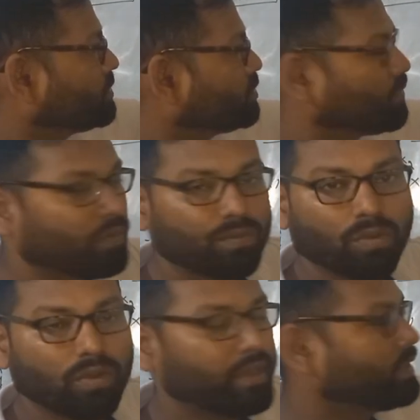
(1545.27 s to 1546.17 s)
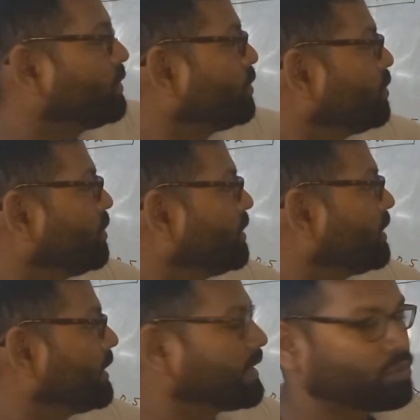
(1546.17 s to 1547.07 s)
0.4 into
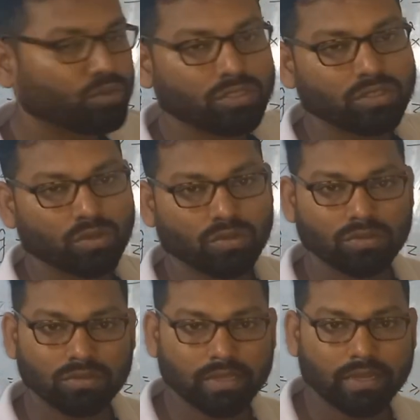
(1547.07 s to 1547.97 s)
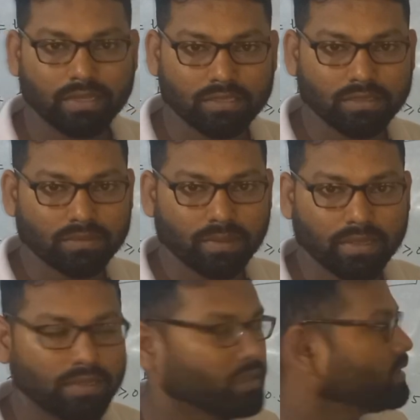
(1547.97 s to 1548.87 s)
x2 0. That is
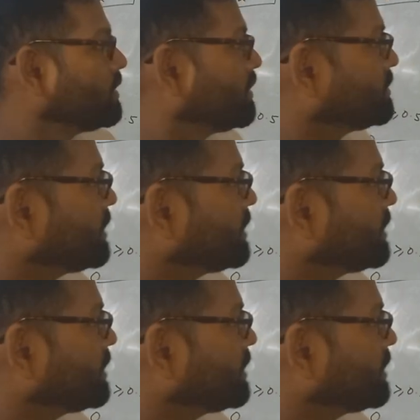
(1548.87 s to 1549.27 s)
my z